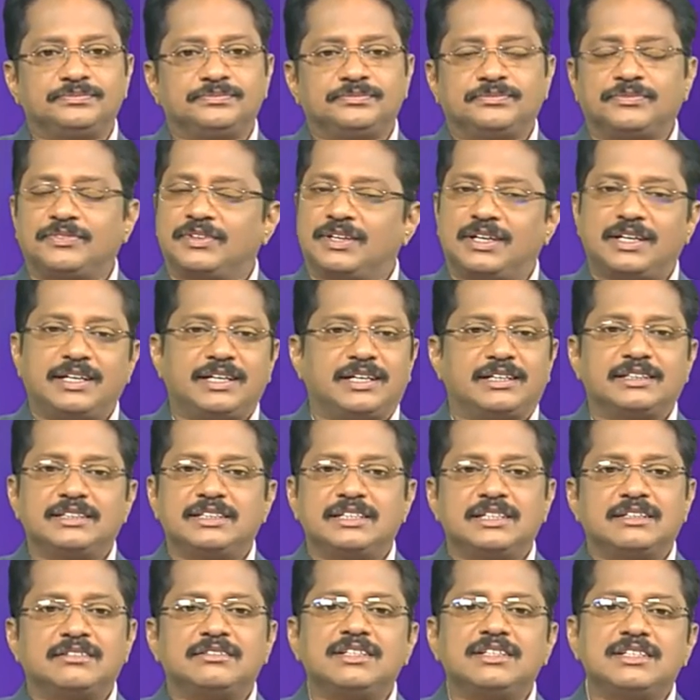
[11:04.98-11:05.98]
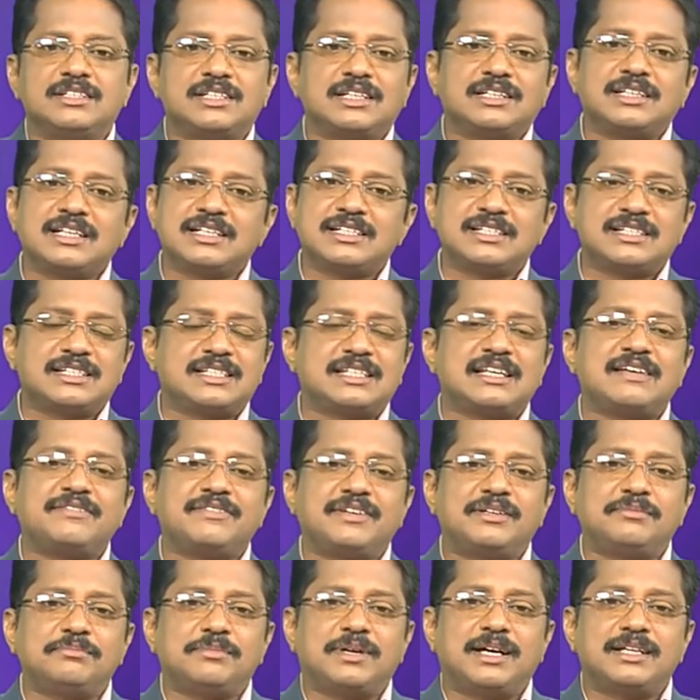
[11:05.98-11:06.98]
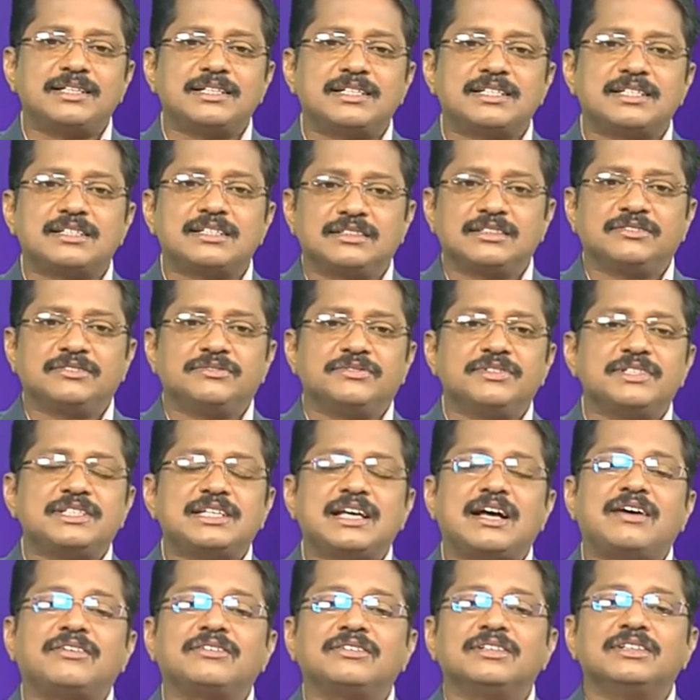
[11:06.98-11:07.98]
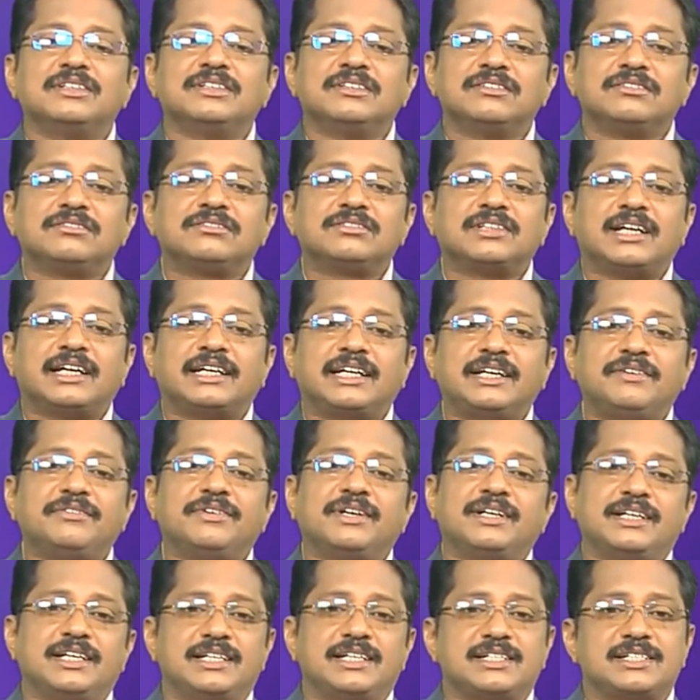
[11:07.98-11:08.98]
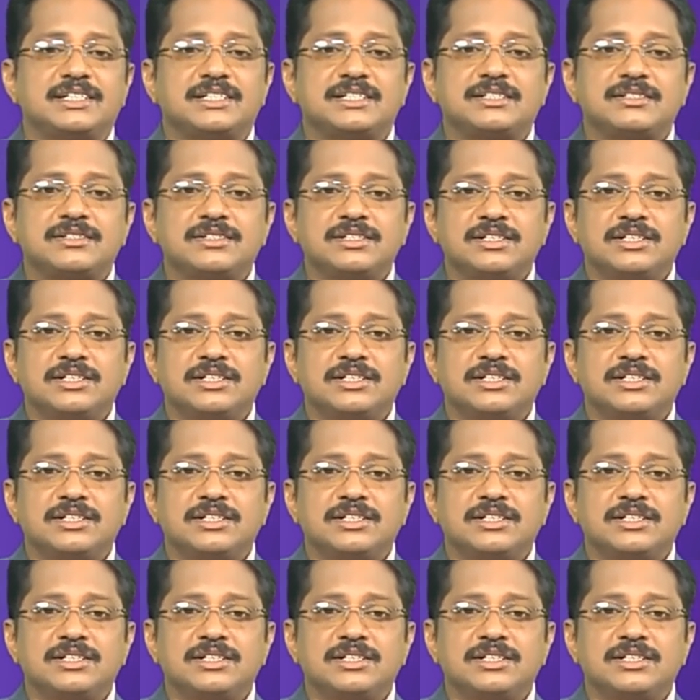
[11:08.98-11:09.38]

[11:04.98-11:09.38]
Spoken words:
Clear? These are the 7 months which have 31 days.